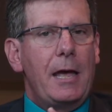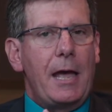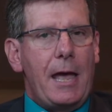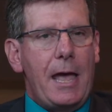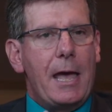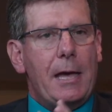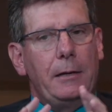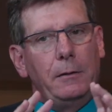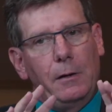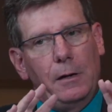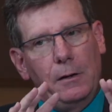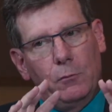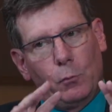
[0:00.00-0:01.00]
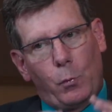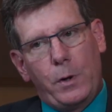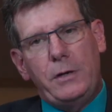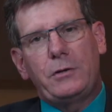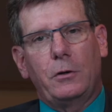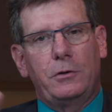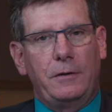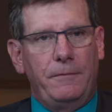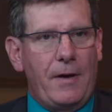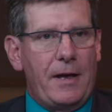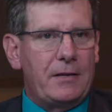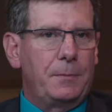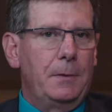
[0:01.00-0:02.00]
and research
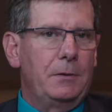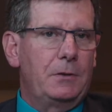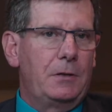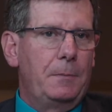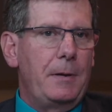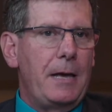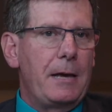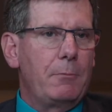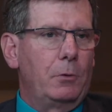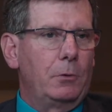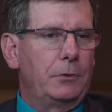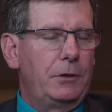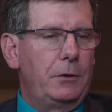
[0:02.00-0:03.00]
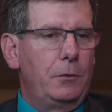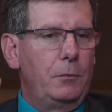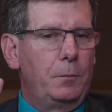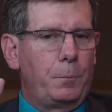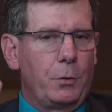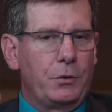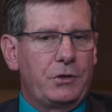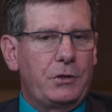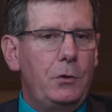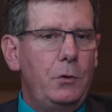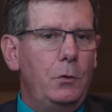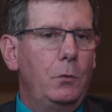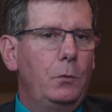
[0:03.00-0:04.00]
investments to be able to
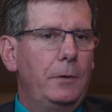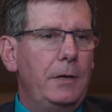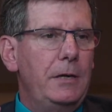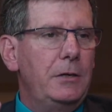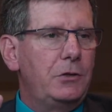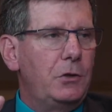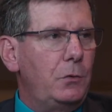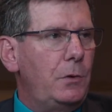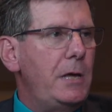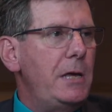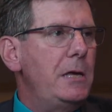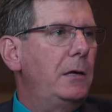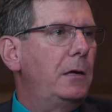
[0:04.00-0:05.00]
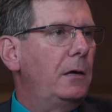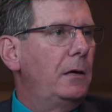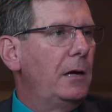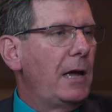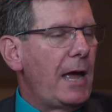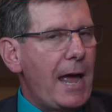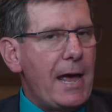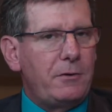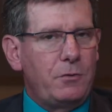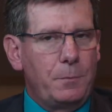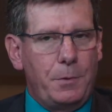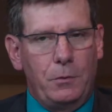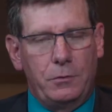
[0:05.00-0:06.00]
pursue these unique
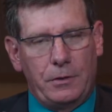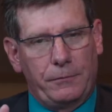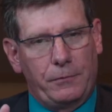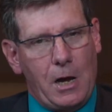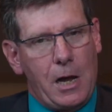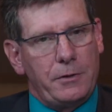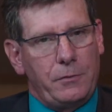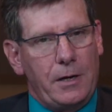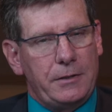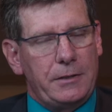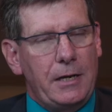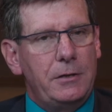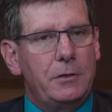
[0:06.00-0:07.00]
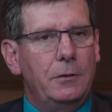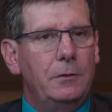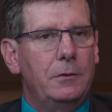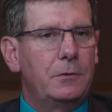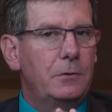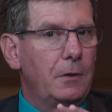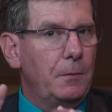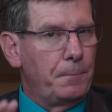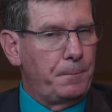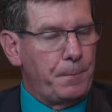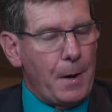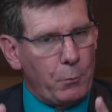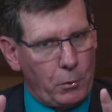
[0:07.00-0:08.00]
attributes of contrast agents,
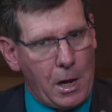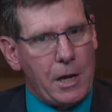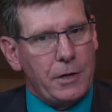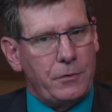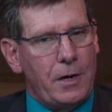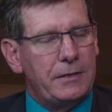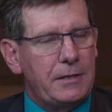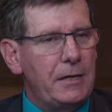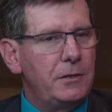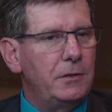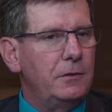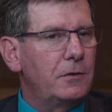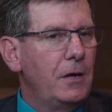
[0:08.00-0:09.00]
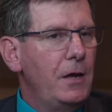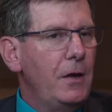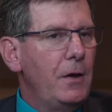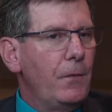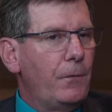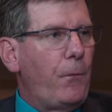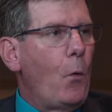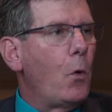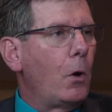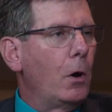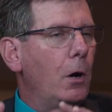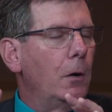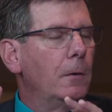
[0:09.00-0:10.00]
bubble contrast agents,
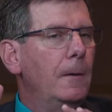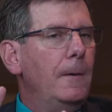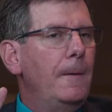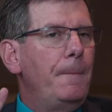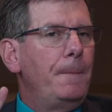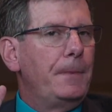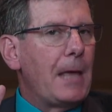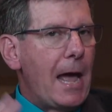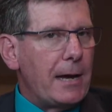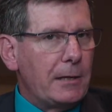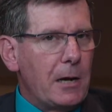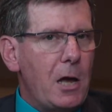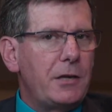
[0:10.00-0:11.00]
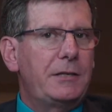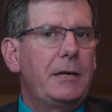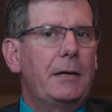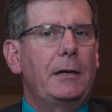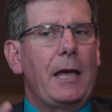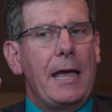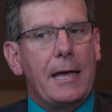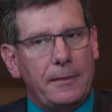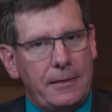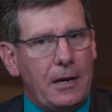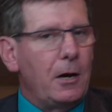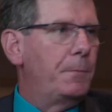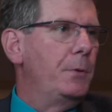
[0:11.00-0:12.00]
for diagnostic and
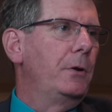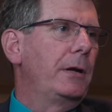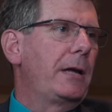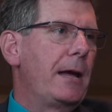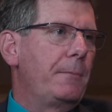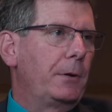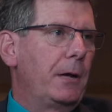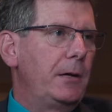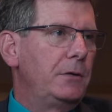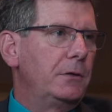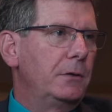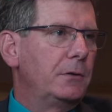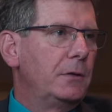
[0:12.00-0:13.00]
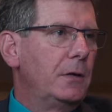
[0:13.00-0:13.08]
therapeutic applications.